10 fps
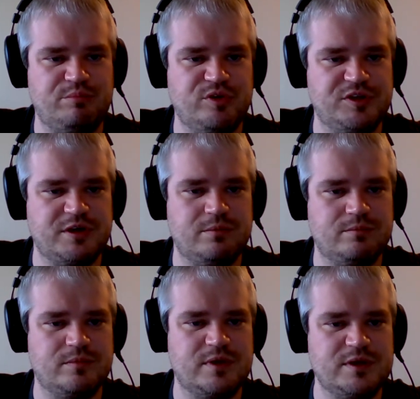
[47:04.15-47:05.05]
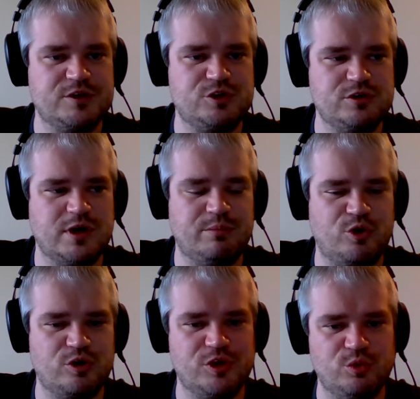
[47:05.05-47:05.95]
put them into
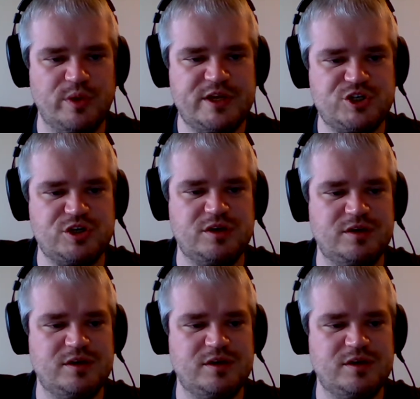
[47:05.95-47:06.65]
Abhor the Witch,